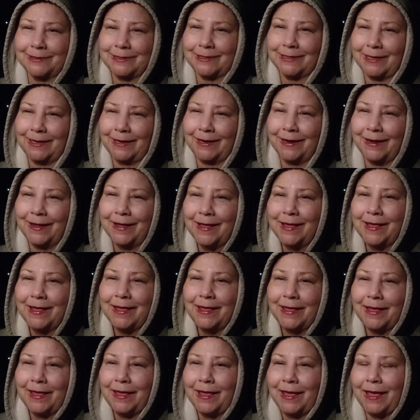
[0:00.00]
I'll say,
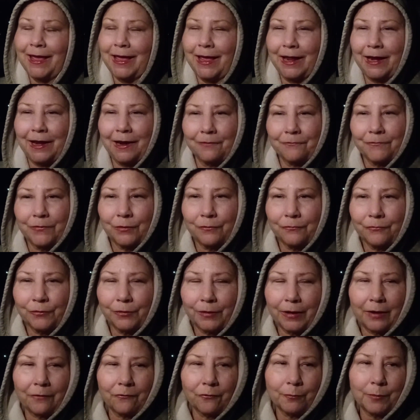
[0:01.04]
and I feel
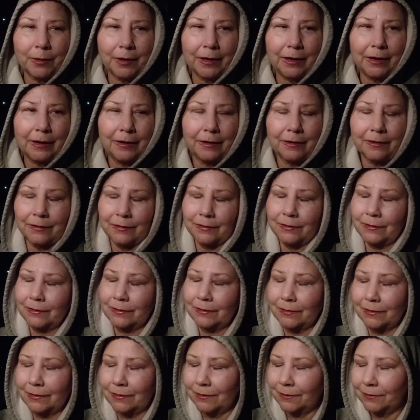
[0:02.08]
for everybody
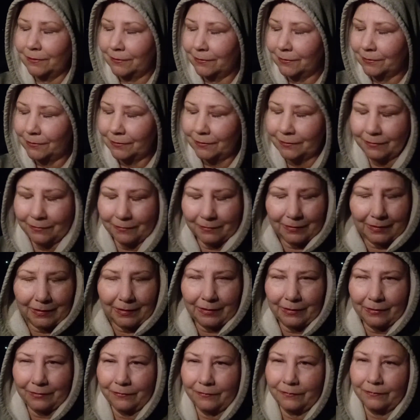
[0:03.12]
eh,
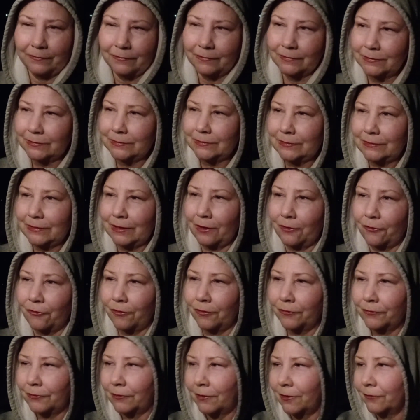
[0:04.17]
in
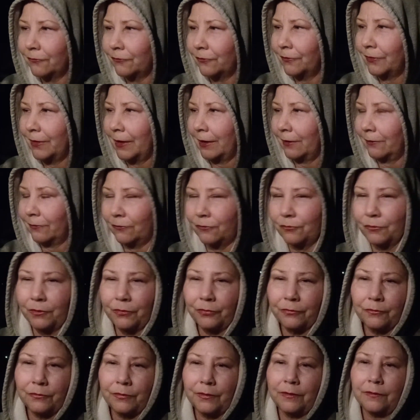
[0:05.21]
across the country that is
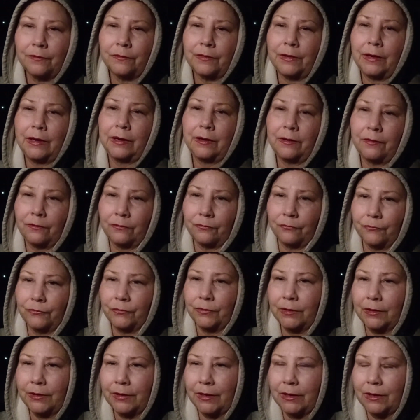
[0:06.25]
going through this. It is
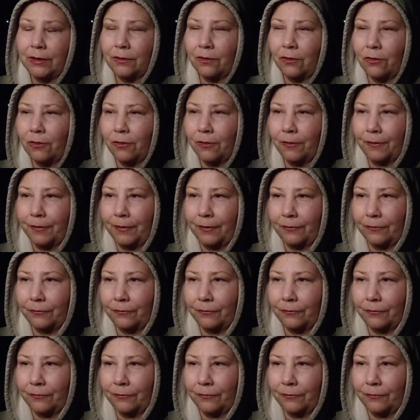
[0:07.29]
really hard.